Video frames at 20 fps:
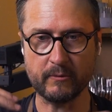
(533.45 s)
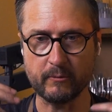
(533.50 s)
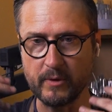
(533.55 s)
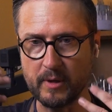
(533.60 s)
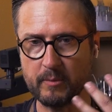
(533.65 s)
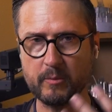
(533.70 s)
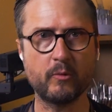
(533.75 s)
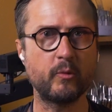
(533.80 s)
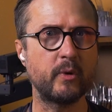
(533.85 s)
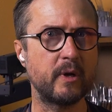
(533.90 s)

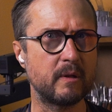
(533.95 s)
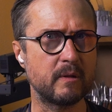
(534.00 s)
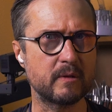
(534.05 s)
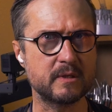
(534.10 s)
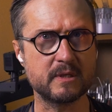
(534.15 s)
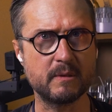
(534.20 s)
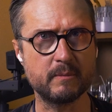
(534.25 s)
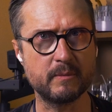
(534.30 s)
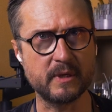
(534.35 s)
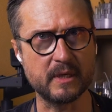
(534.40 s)
rubber wheel or
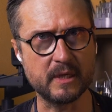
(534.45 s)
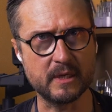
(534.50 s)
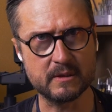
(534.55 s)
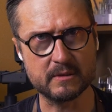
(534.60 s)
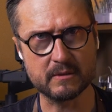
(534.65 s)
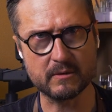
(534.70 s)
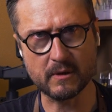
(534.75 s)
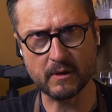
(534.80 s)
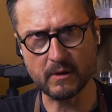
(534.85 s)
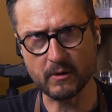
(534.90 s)
something
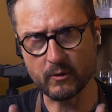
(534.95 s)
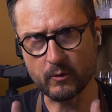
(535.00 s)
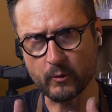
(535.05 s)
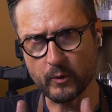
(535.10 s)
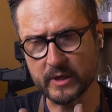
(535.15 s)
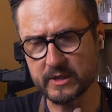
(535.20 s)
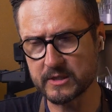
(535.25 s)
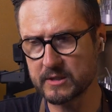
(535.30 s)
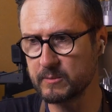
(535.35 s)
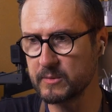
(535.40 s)
into the whole
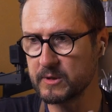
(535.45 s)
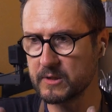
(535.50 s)
equation,